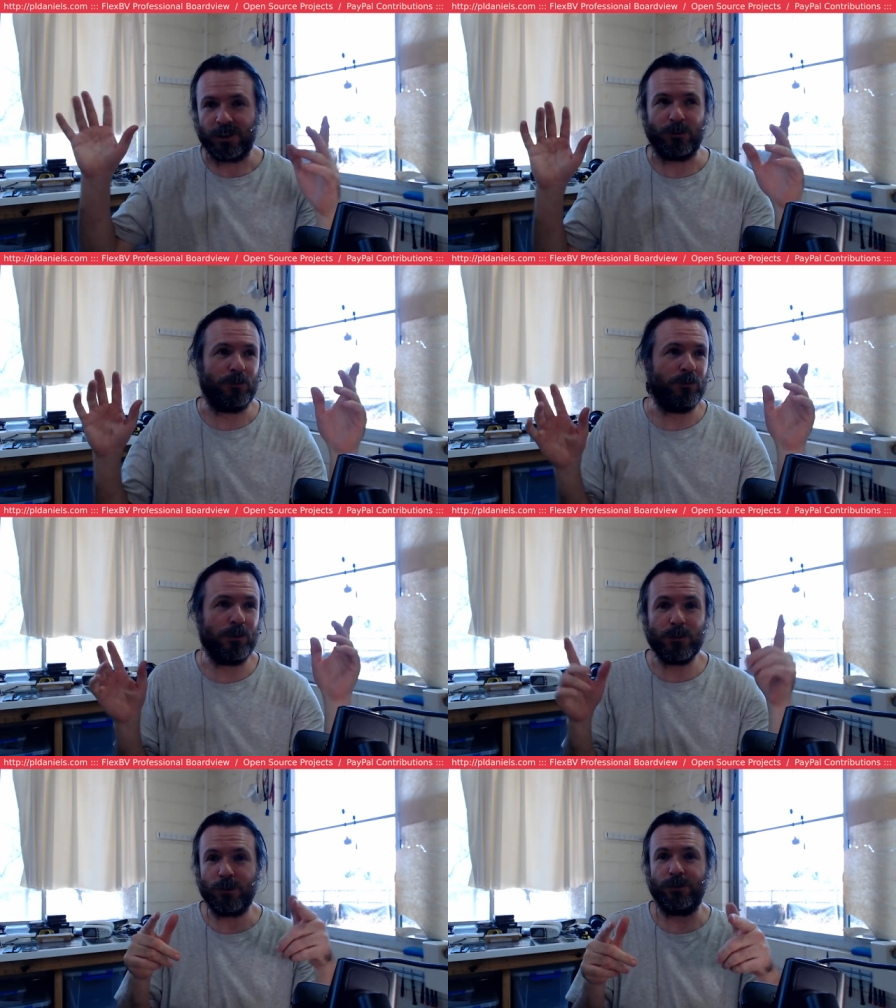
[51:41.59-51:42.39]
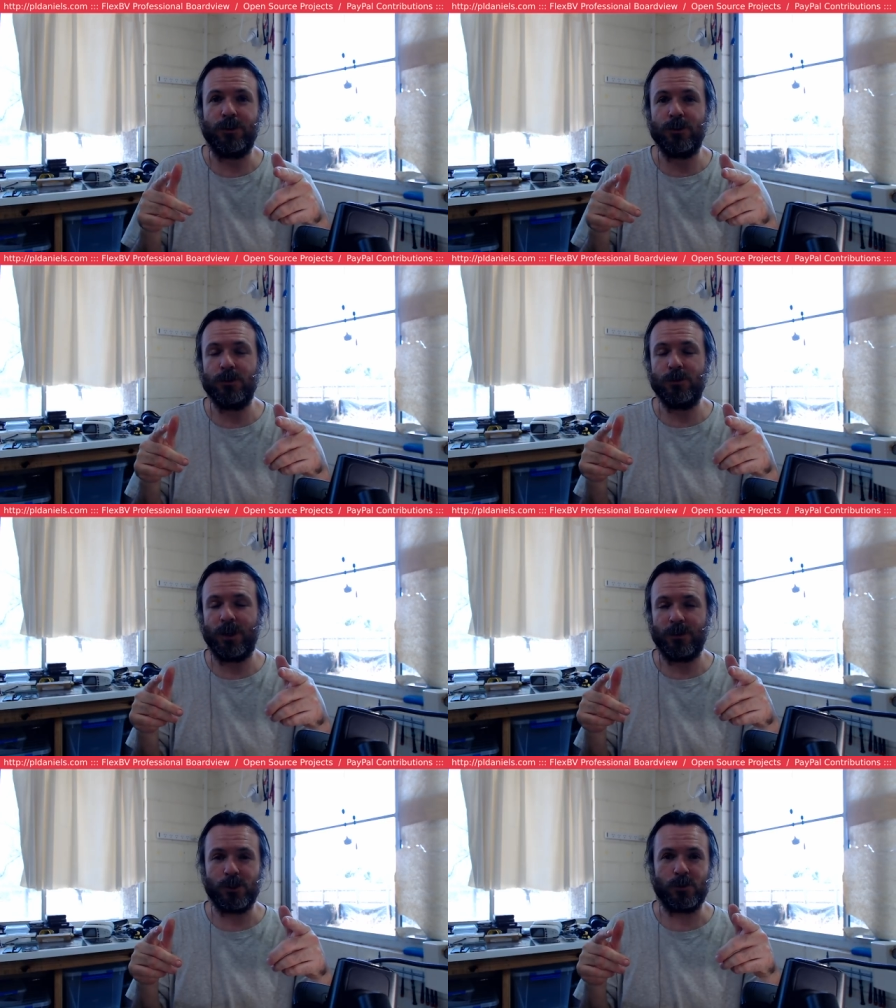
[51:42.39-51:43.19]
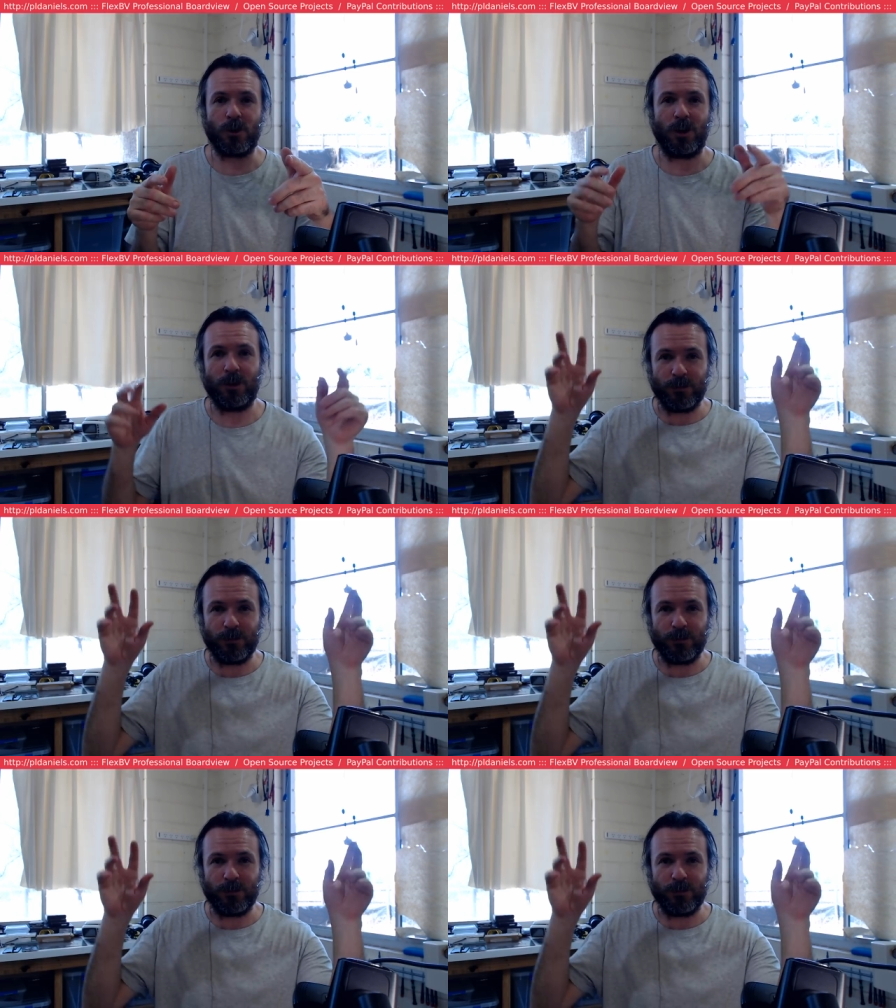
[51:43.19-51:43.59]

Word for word: and remember if you do uh, subscribe,